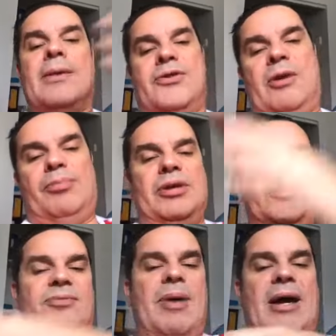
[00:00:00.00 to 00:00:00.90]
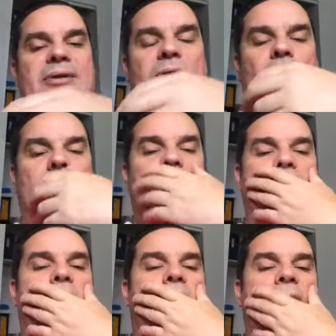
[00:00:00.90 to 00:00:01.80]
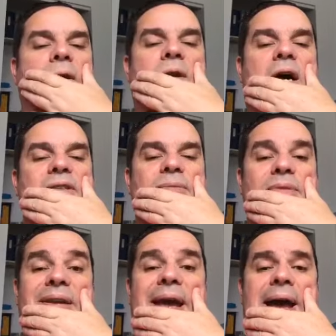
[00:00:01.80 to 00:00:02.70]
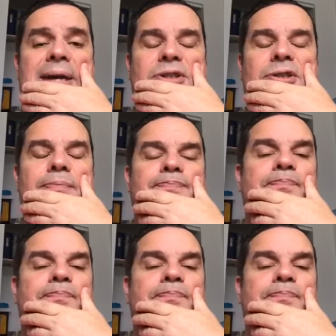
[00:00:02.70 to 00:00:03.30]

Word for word: So that brings us back to the world of co uh, concept of cash.